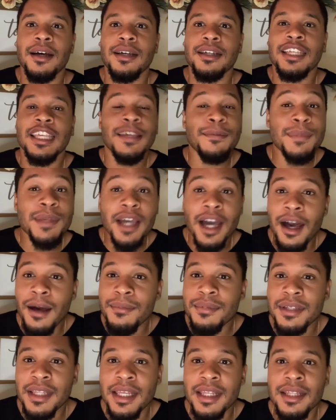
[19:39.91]
Keep me
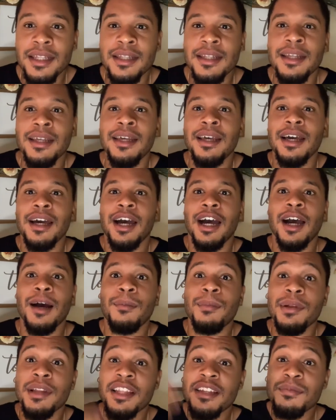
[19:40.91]
updated.
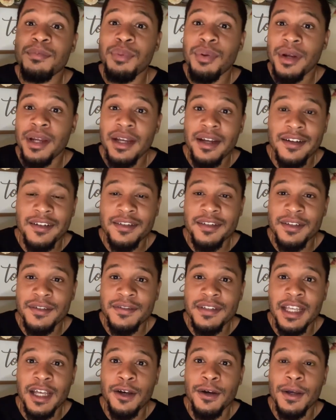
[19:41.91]
But let's pray
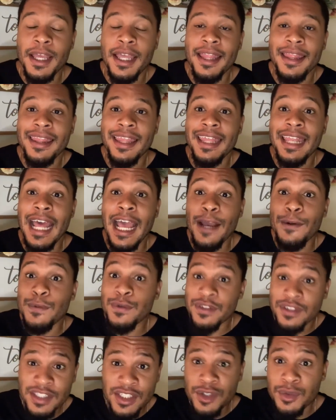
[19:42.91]
ourselves out, and then I will
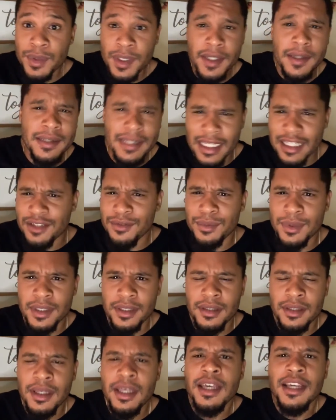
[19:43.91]
see you here next week,
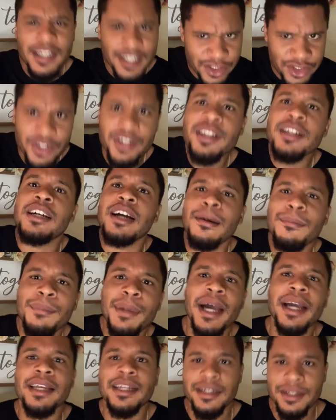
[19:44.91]
because you're going to come
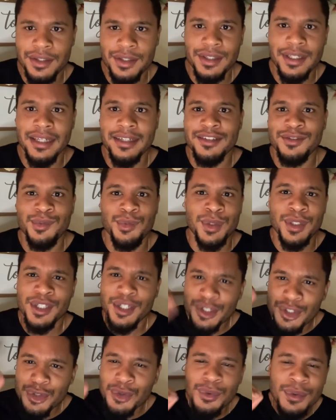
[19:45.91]
back here next week.
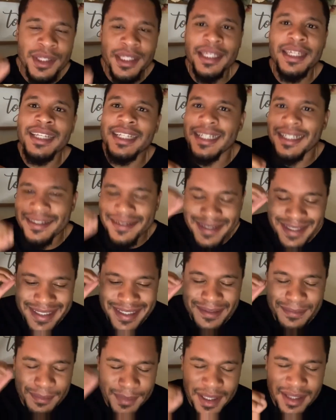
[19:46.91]
You're tuning in, because these
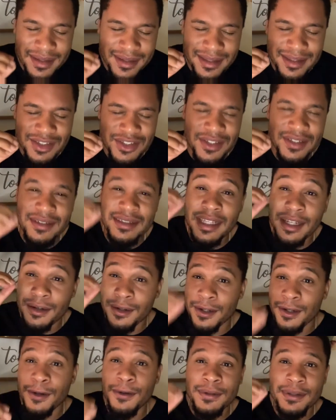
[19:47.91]
messages that are
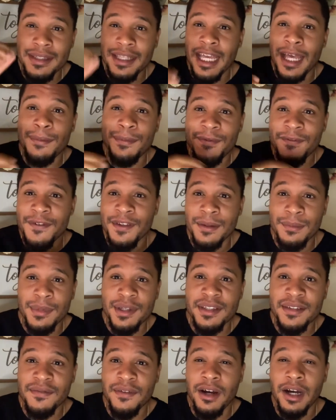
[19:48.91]
going to happen for the
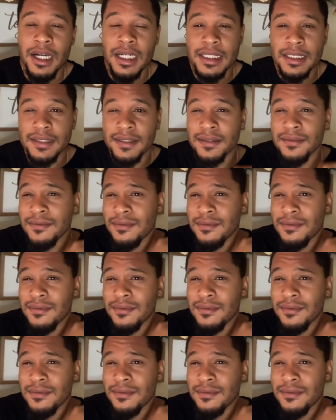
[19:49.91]
month of August